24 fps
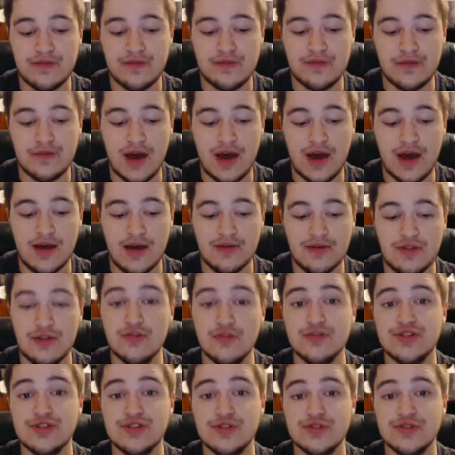the
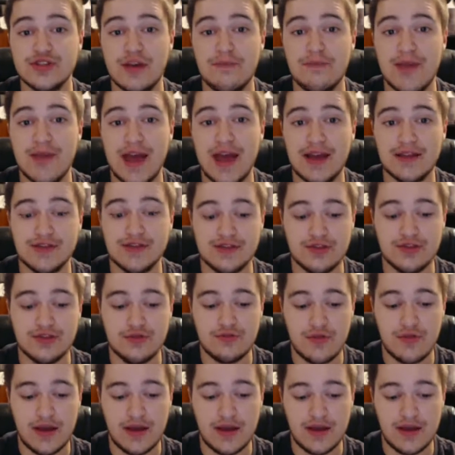Usos come back into the
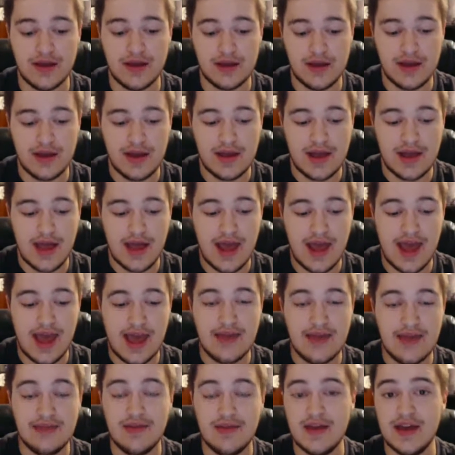ring,
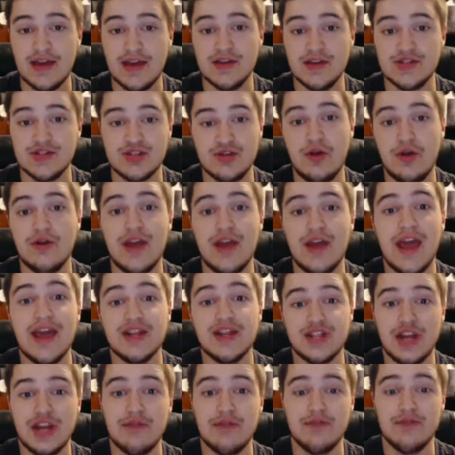and they assault
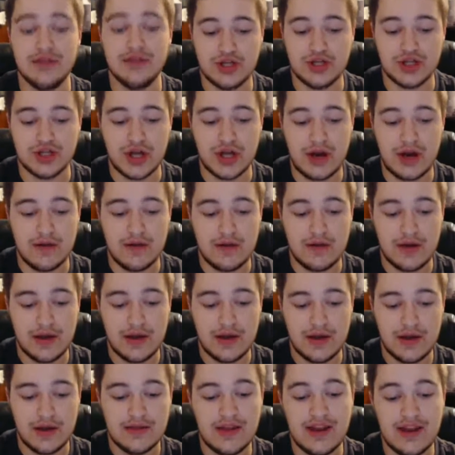AJ with the chair.
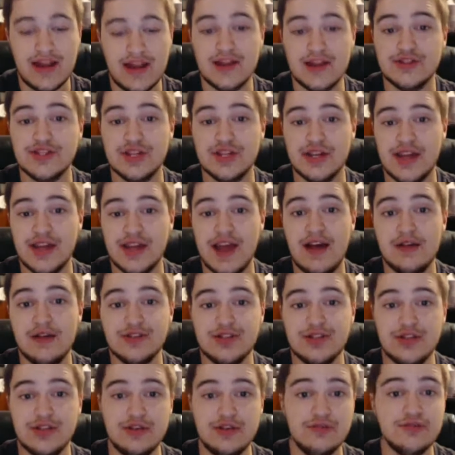Then Anderson and
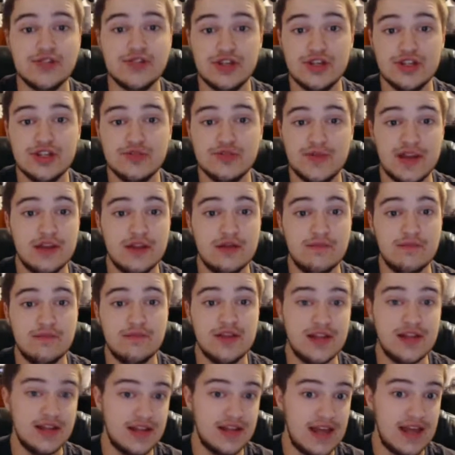Gallows and the Usos begin to
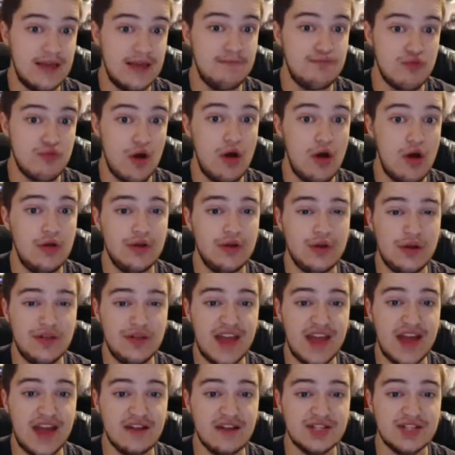keep brawling on
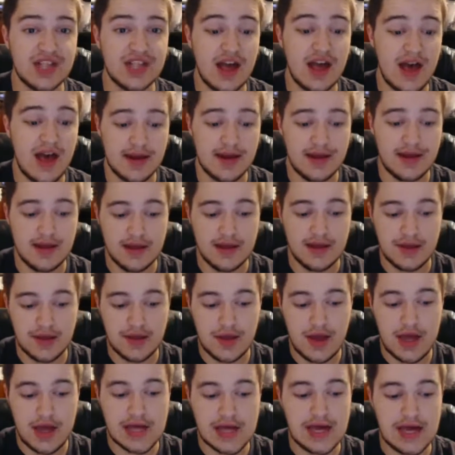the outside.
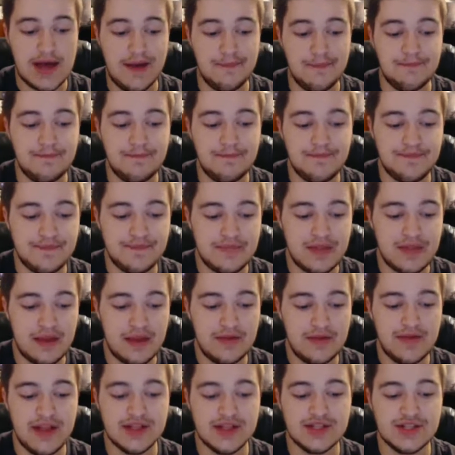
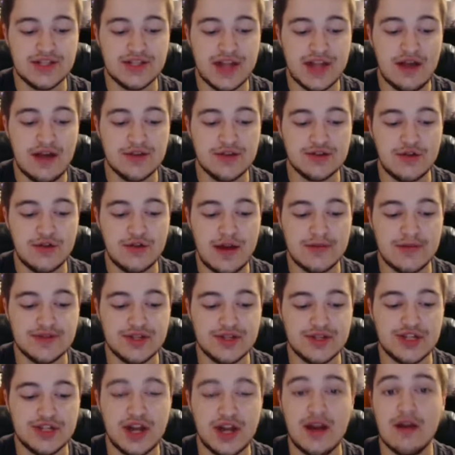Then Styles grabs
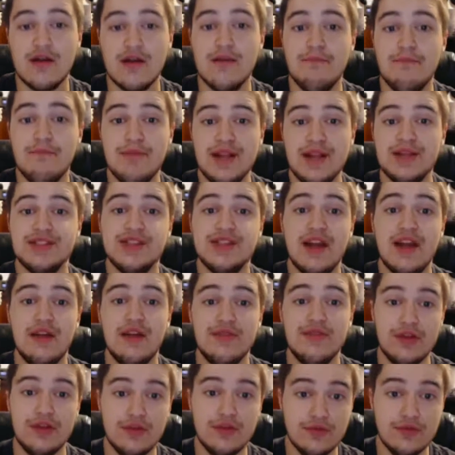the chair and beats down
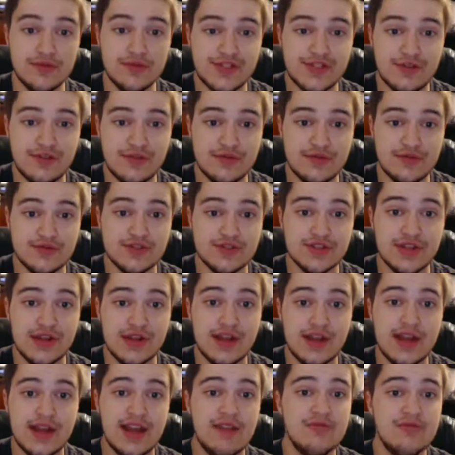the Usos
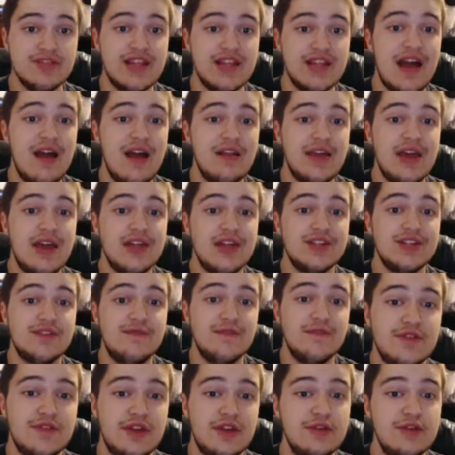in retaliation
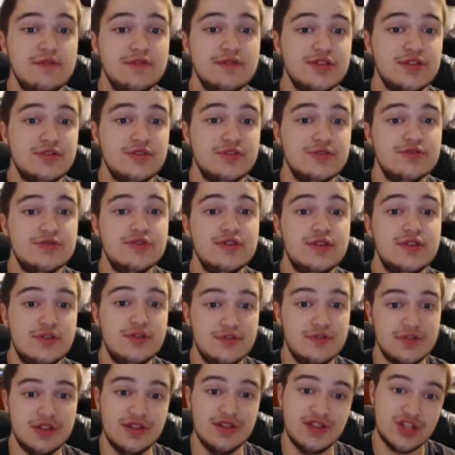for Usos
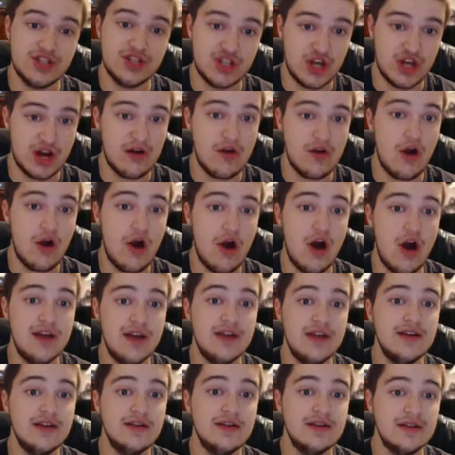using the chair
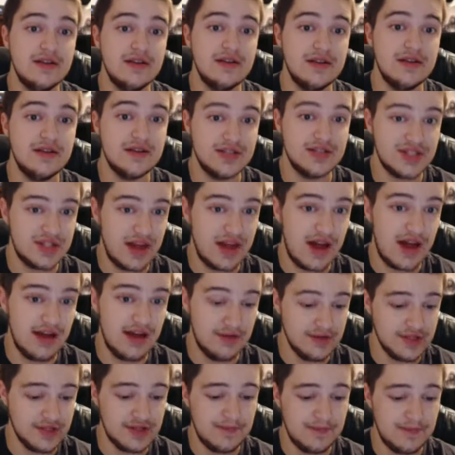on
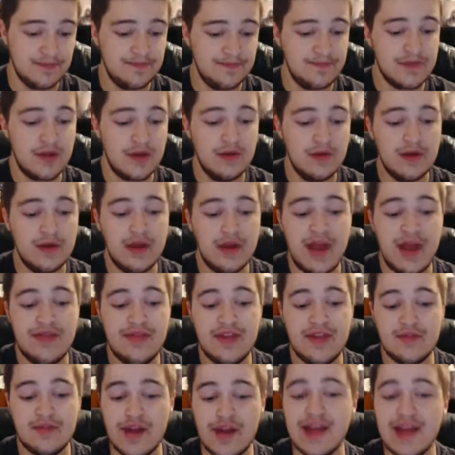Styles. And
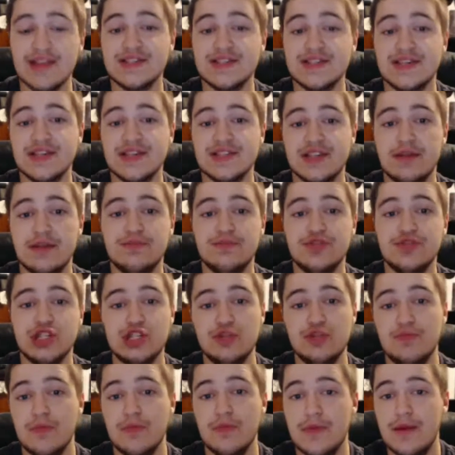then Reigns gets up and
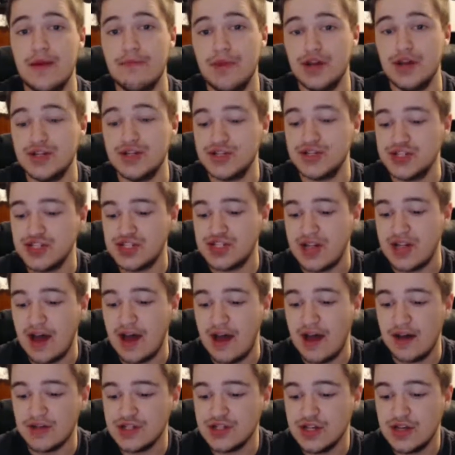Superman punches
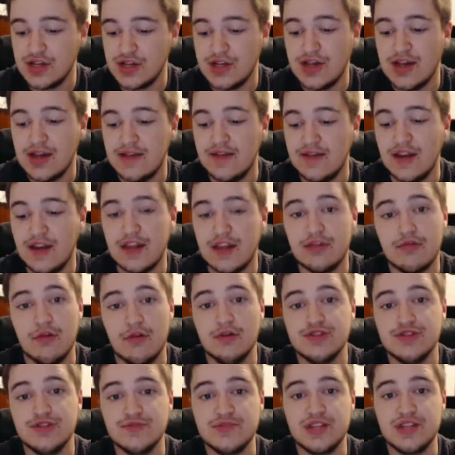Styles, and then he
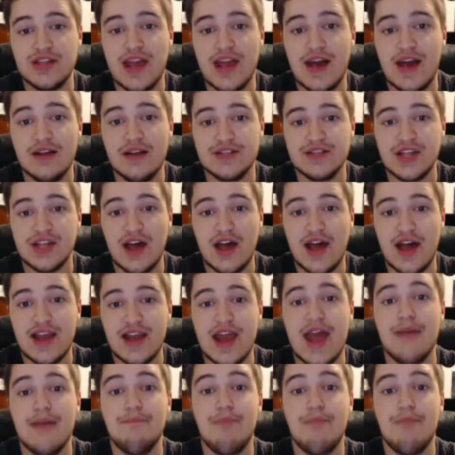throws him to the outside
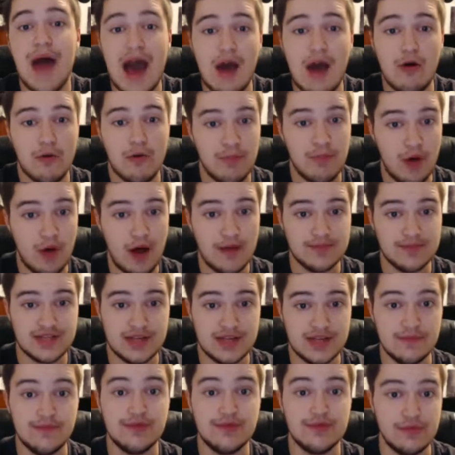and power bombs
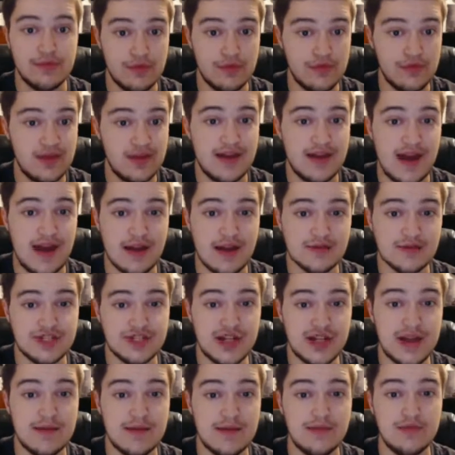him through the announce
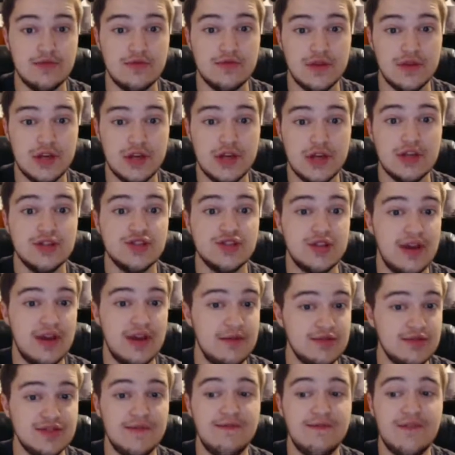table. So
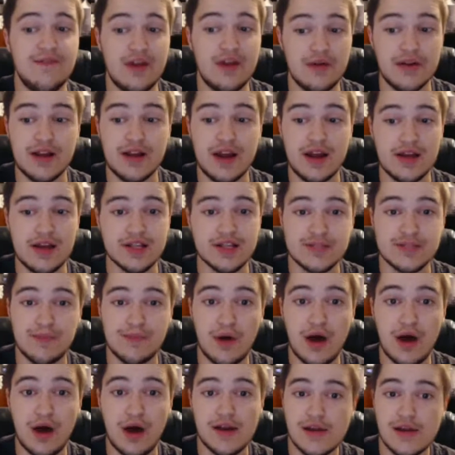that was a very nice
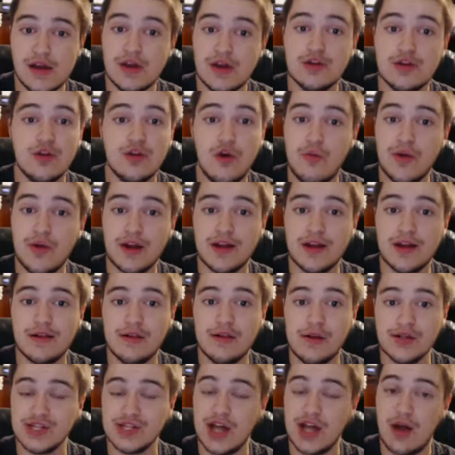spot. Good way to
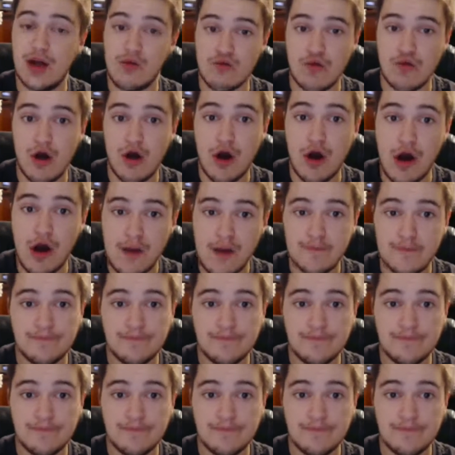close out Raw.